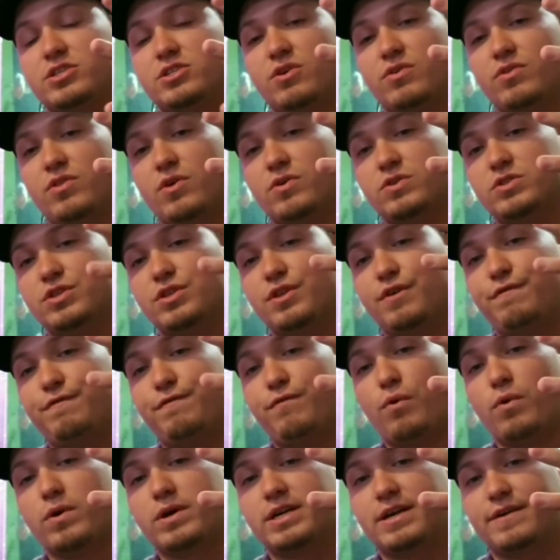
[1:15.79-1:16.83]
So those are the
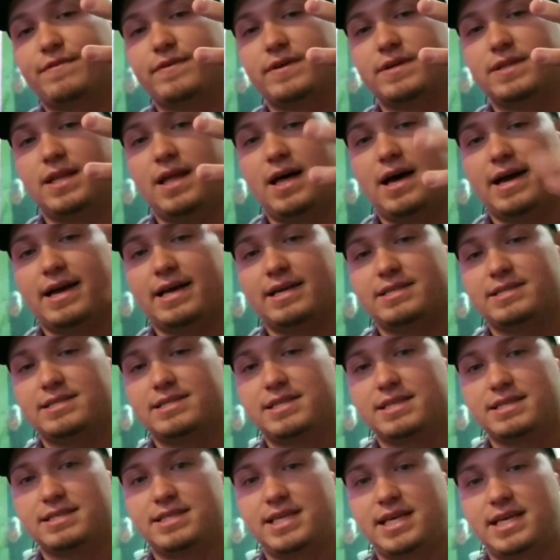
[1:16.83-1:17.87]
4 different lines:
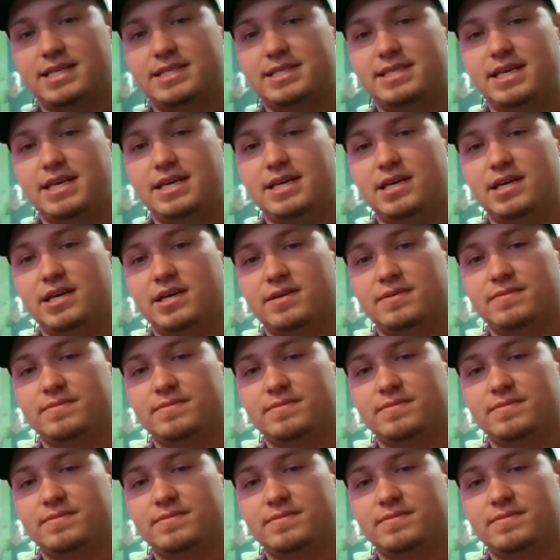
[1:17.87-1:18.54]
the ZZ,